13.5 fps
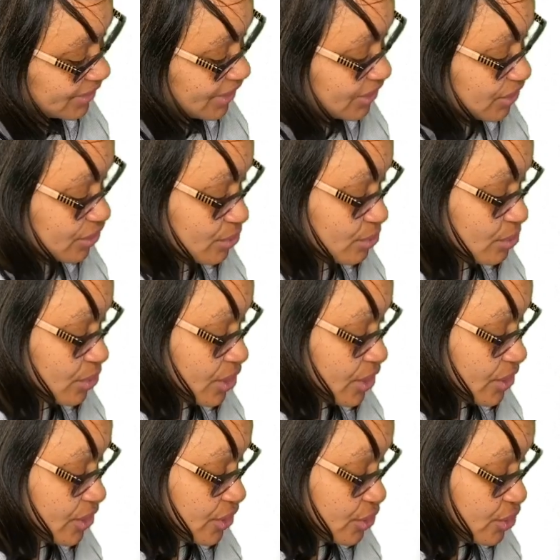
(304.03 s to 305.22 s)
you
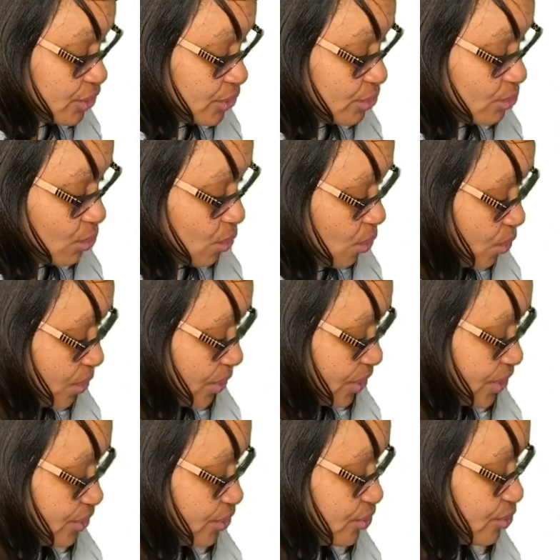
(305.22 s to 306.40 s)
do or
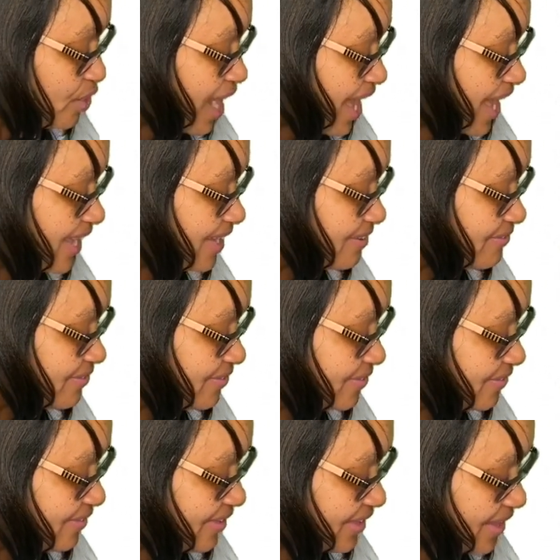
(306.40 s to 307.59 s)
drive
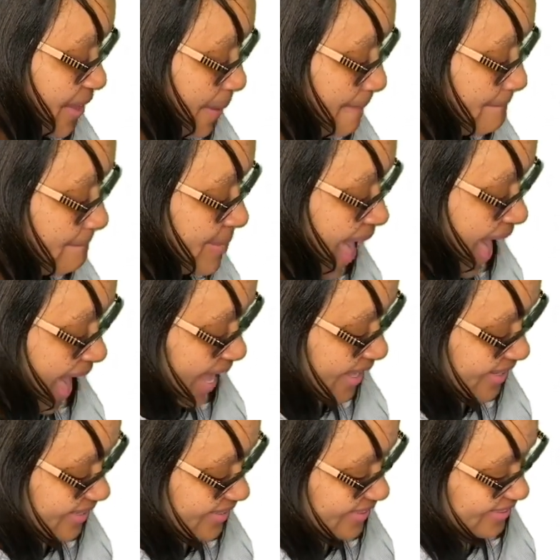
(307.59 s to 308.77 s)
back.
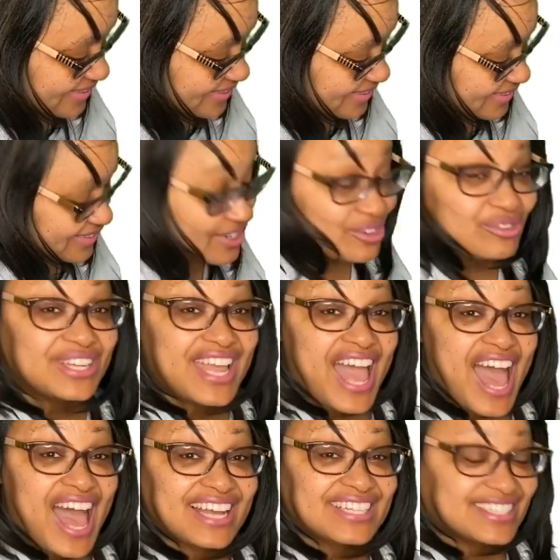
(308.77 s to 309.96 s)

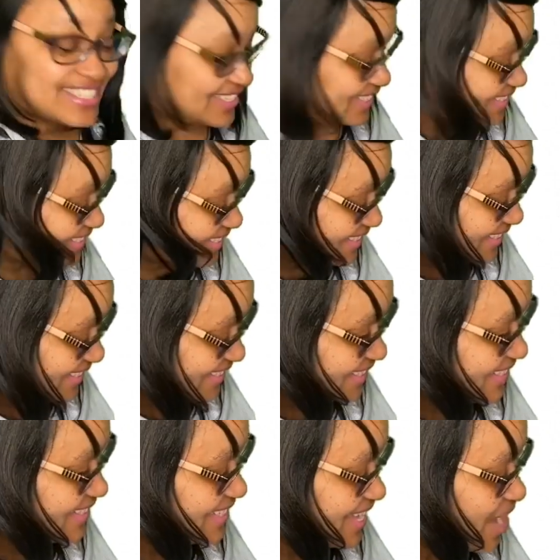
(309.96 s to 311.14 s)
React.
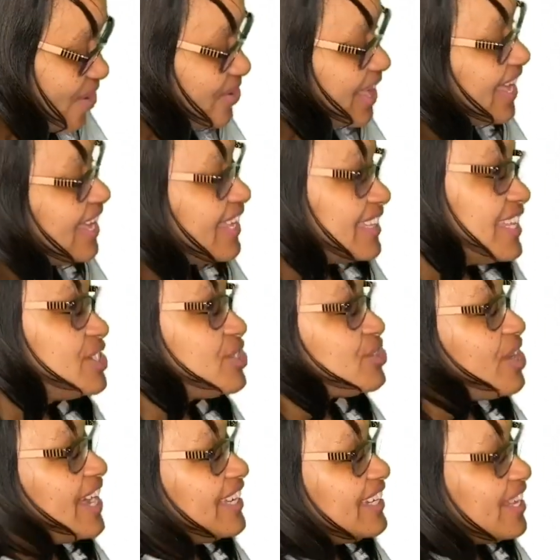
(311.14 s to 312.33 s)
Okay, let's try
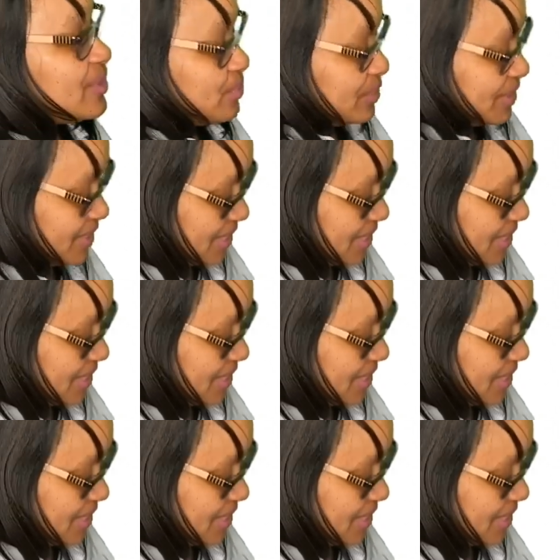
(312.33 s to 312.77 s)
another one.